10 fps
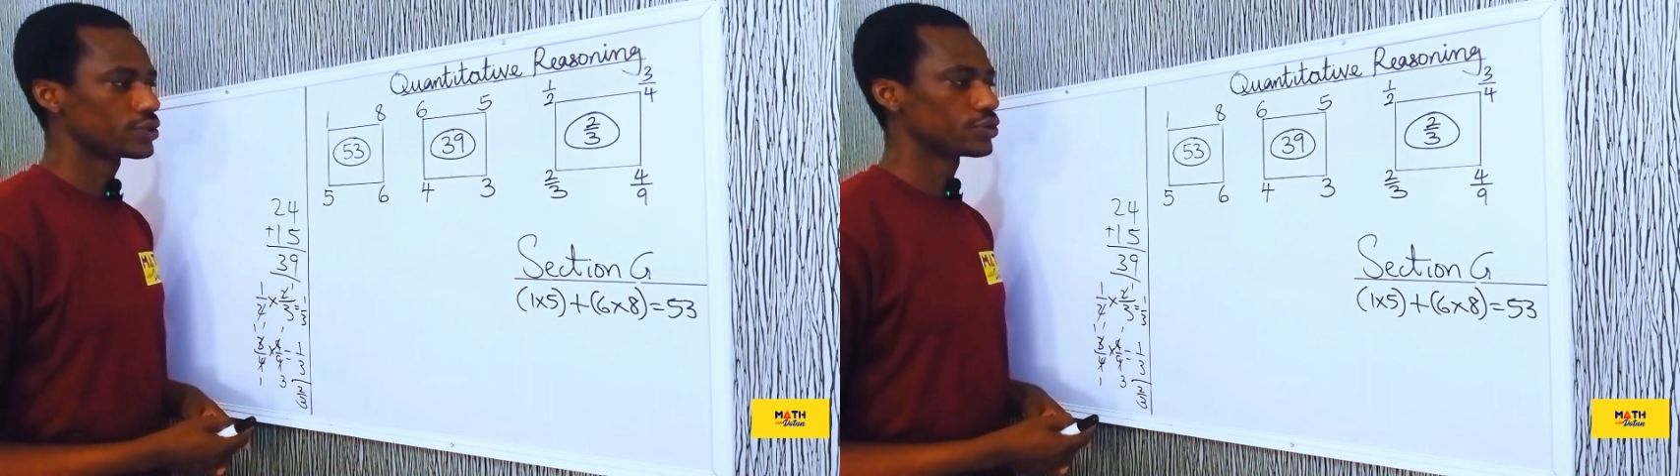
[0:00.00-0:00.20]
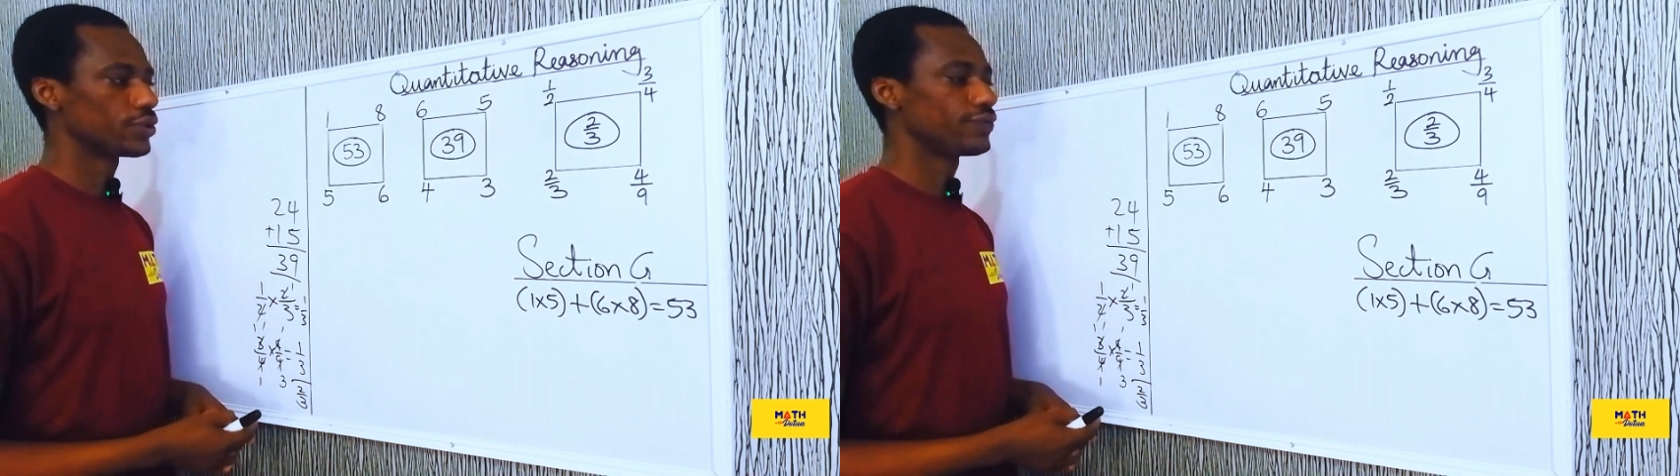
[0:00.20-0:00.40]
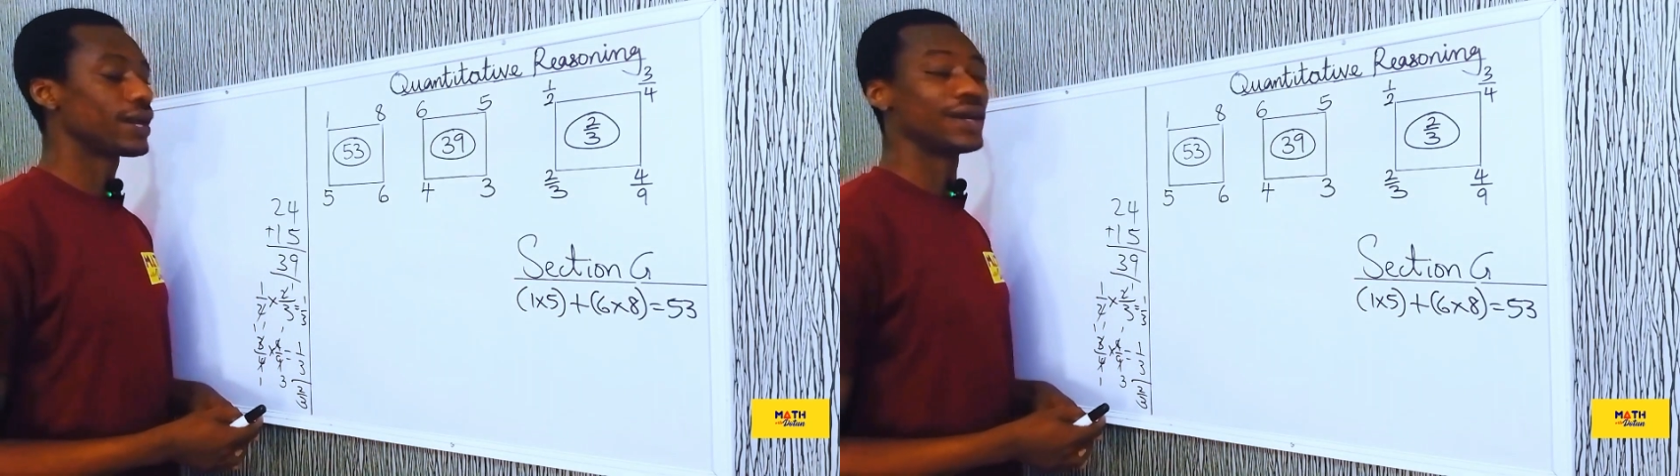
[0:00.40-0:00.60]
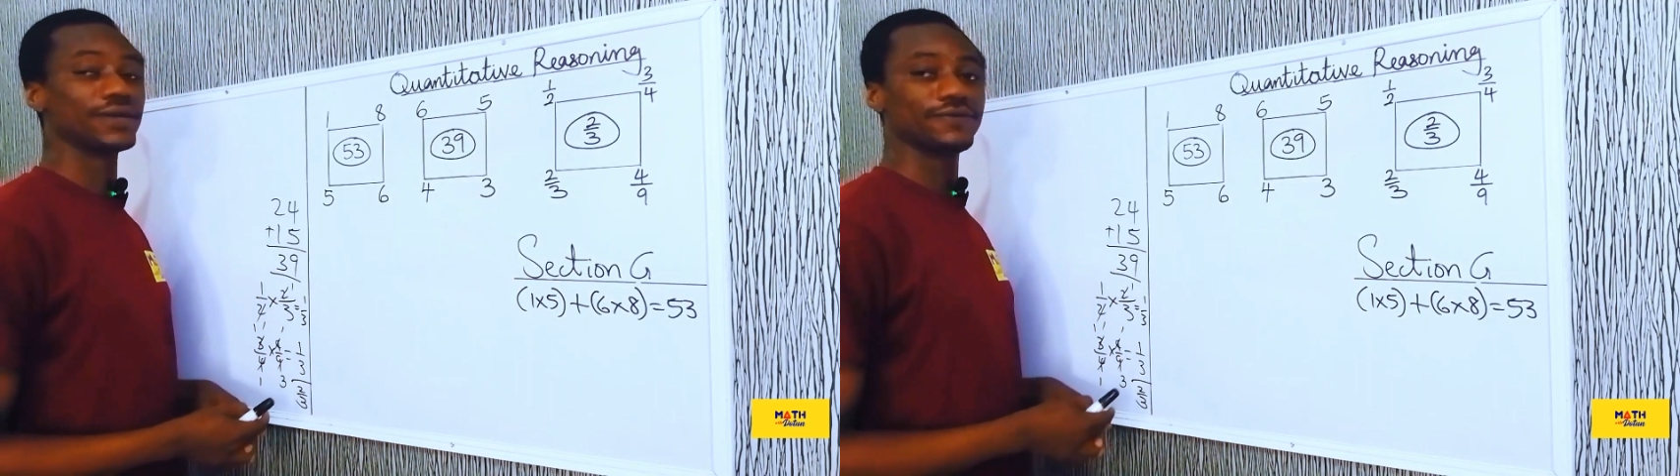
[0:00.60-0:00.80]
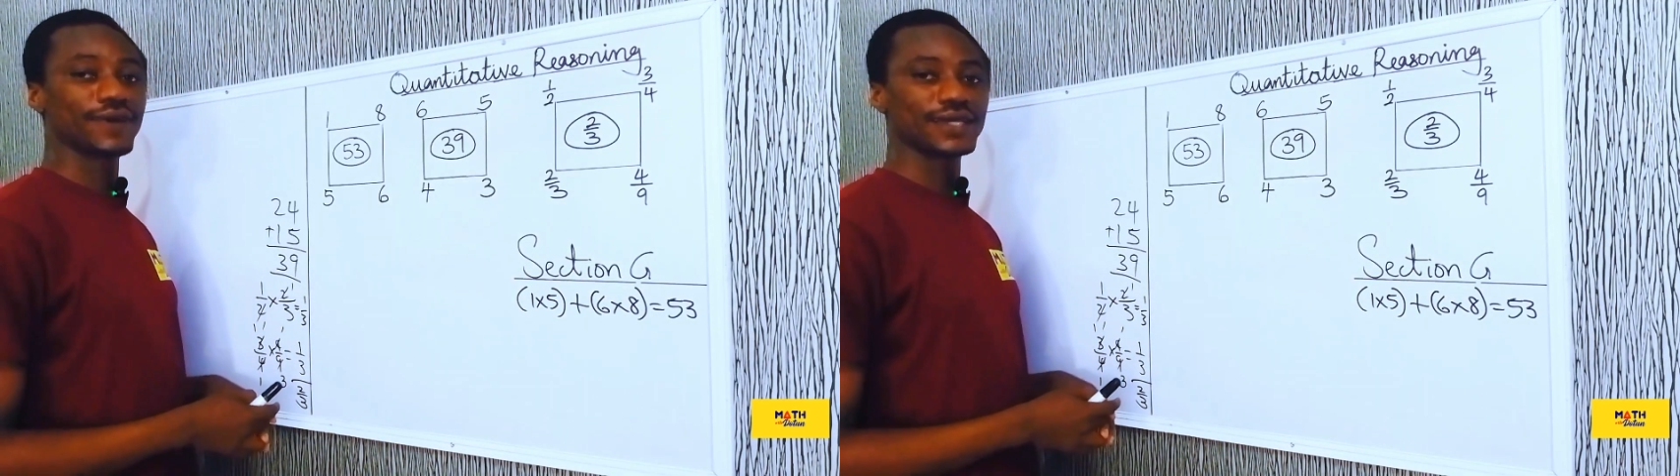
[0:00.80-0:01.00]
So if you are
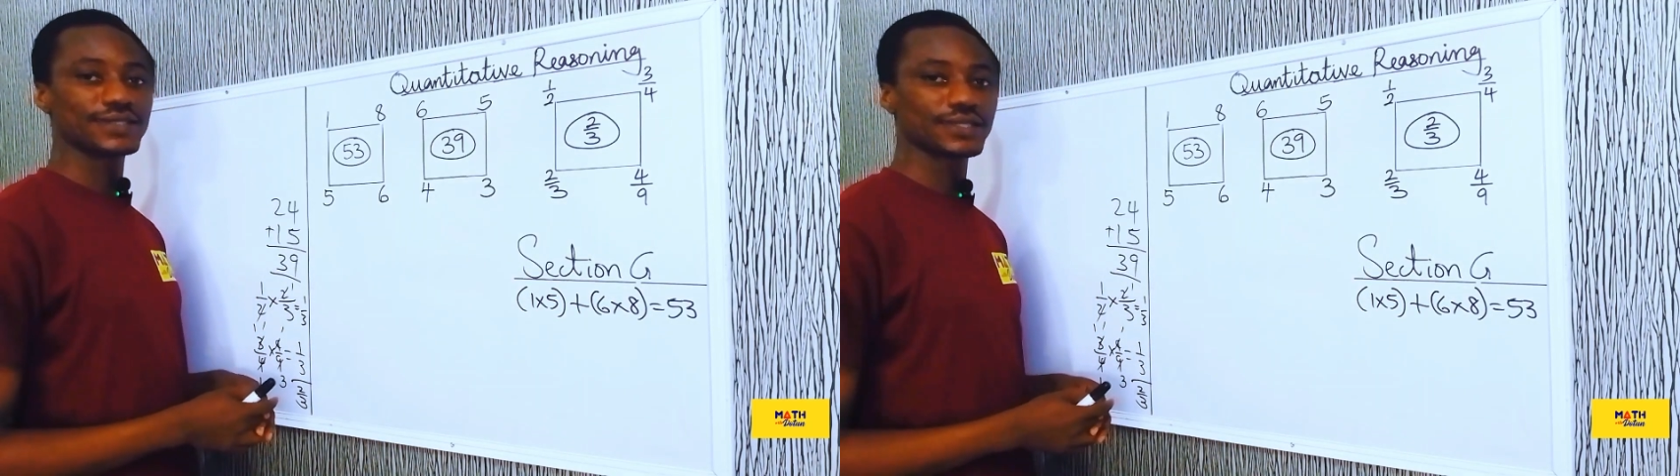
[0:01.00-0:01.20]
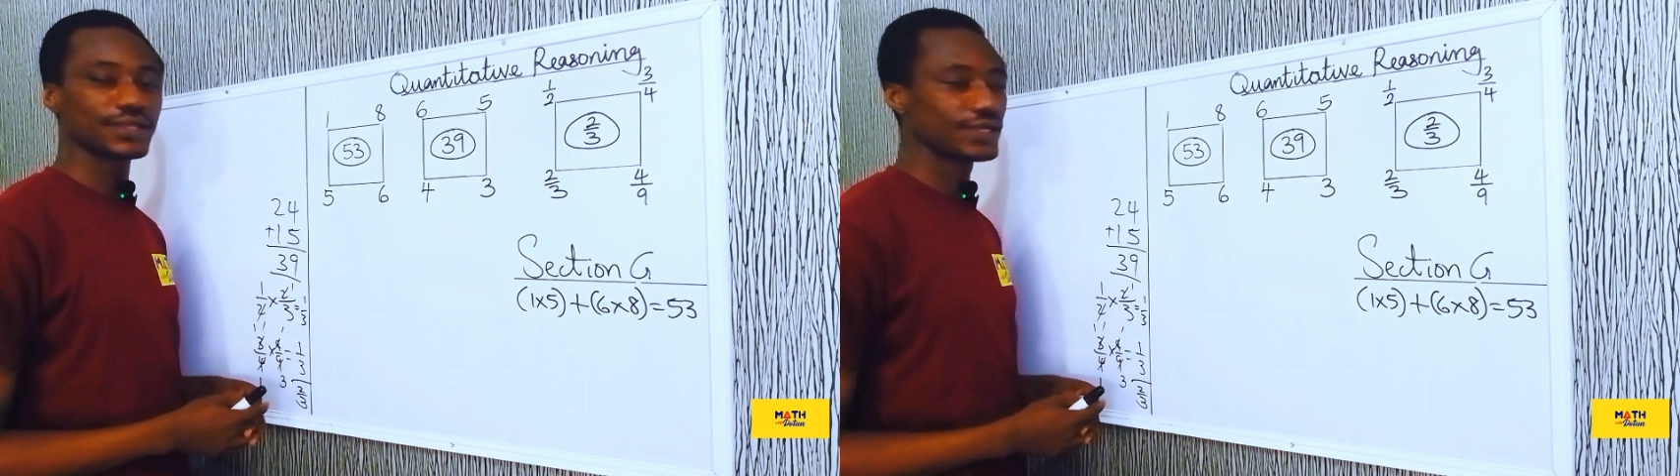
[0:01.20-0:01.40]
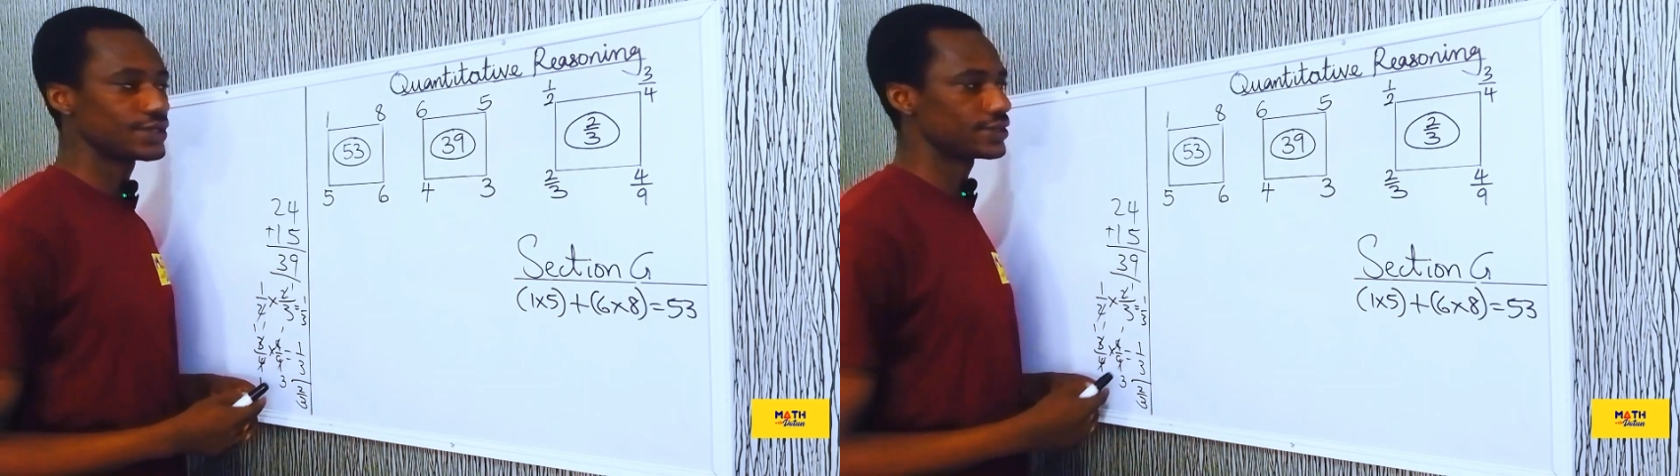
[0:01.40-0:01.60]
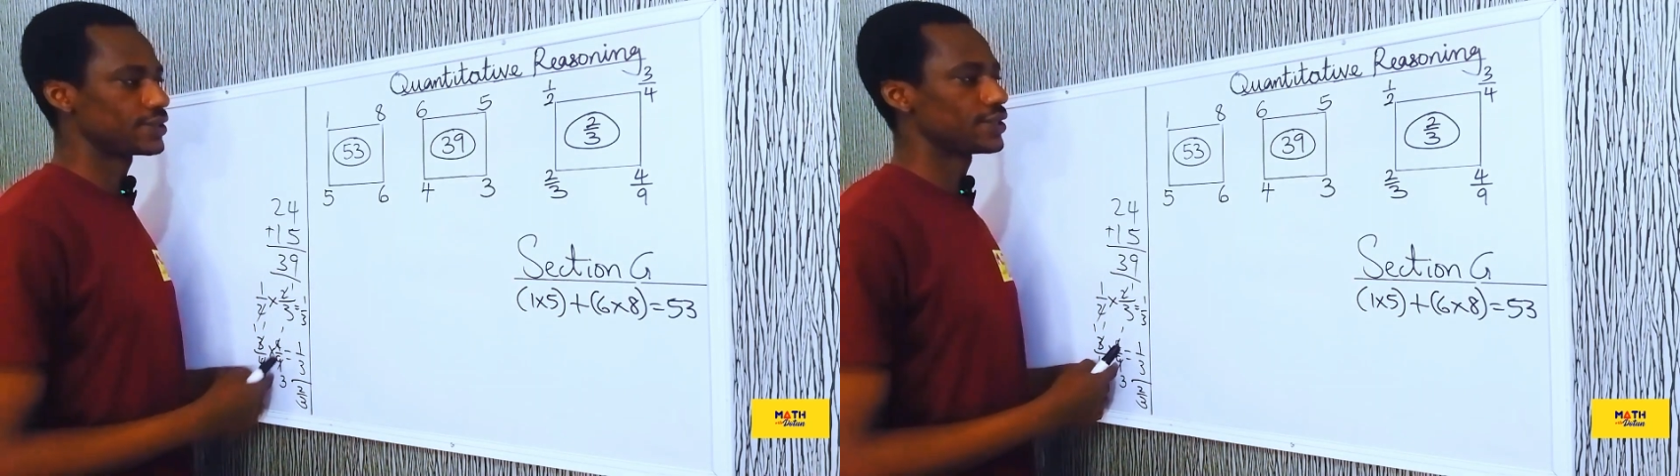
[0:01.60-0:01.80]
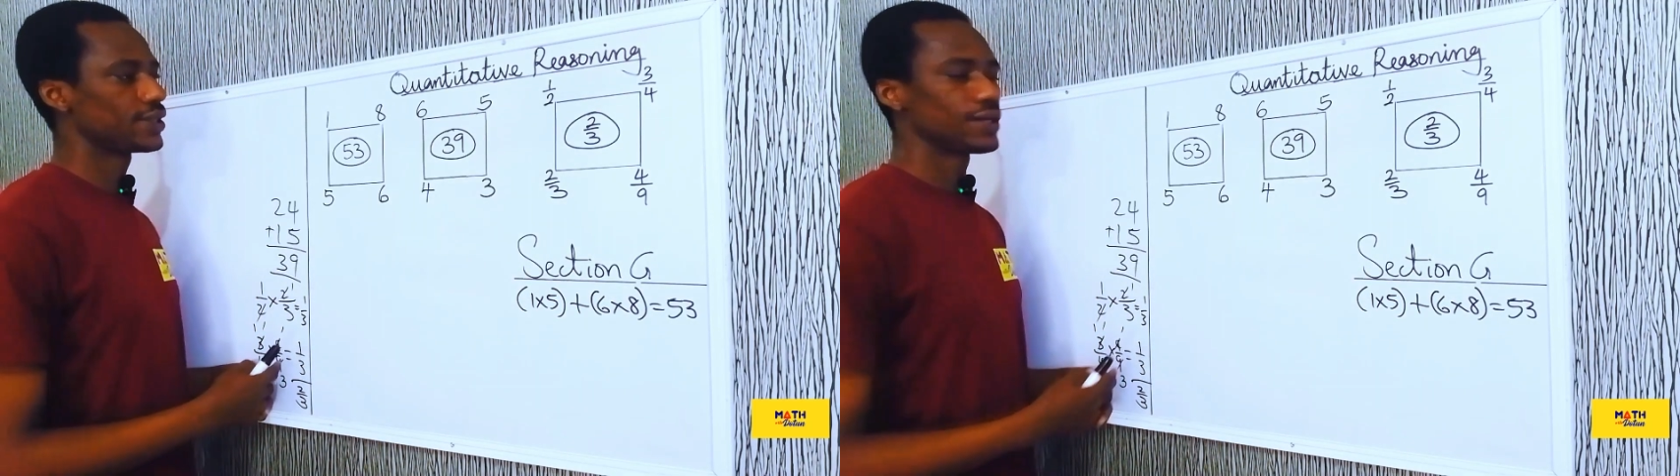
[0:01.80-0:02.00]
reversing this,